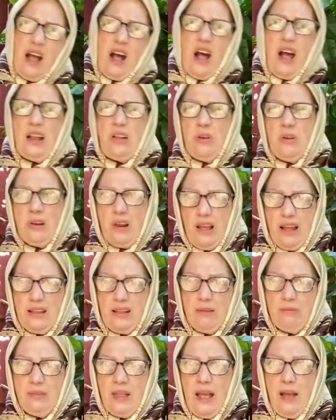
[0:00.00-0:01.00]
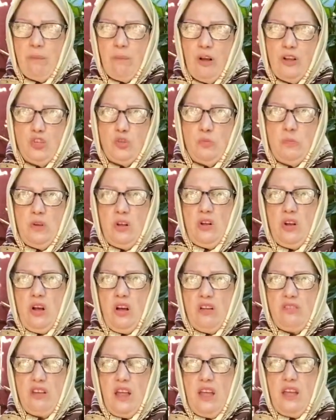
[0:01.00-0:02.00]
I don't like them that much
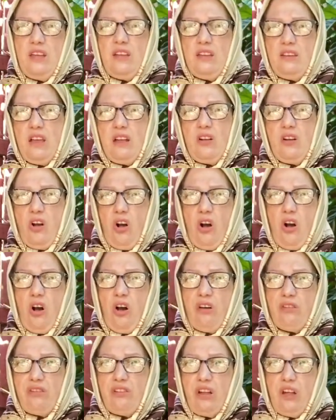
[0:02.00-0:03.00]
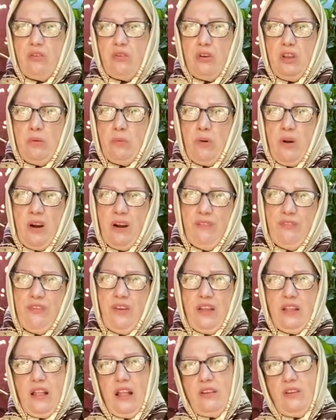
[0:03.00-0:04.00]
because it can cause rebound effect,